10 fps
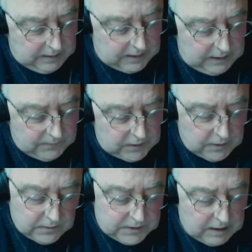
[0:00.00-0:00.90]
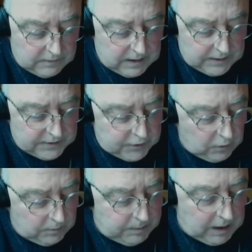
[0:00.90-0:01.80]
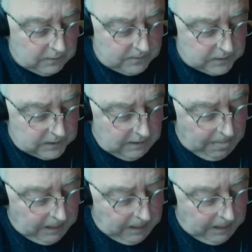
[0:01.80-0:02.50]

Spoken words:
and even though terror is all-powerful,